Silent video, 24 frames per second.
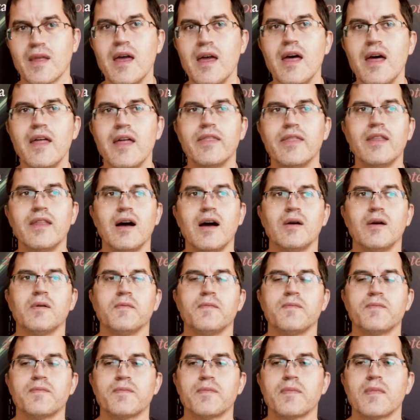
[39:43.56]
Now,
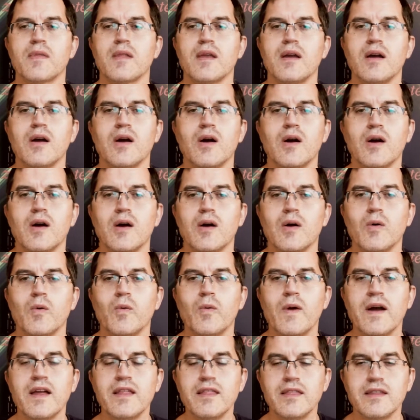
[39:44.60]

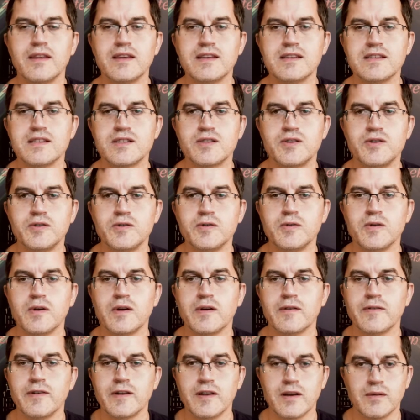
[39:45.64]
when these two
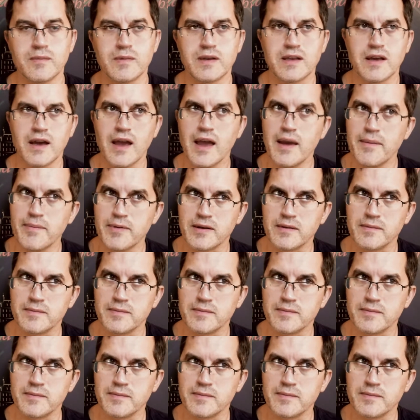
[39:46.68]
phenomena happen,